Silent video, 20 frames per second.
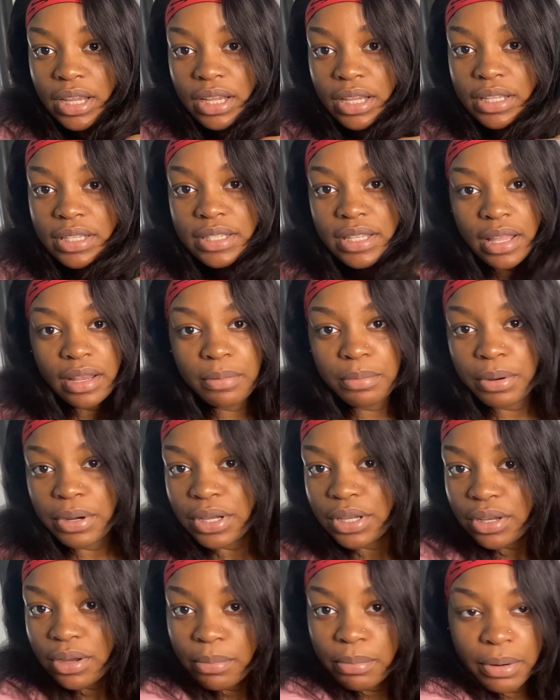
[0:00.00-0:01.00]

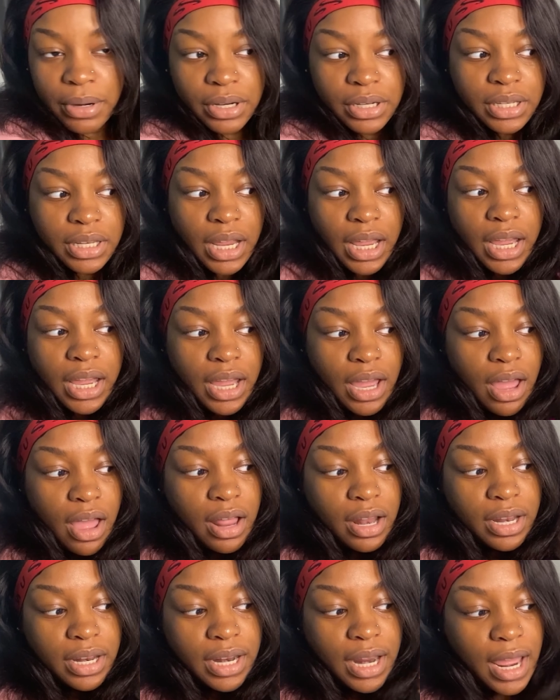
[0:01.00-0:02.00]
celebrating your birthday,
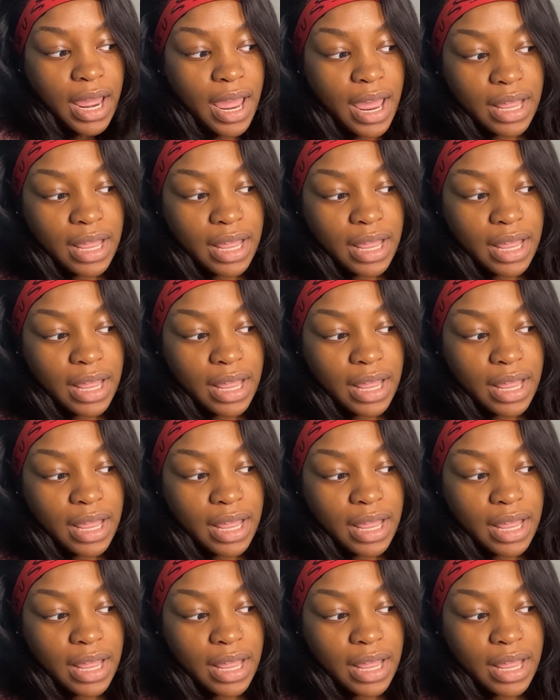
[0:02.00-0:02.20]
all of that.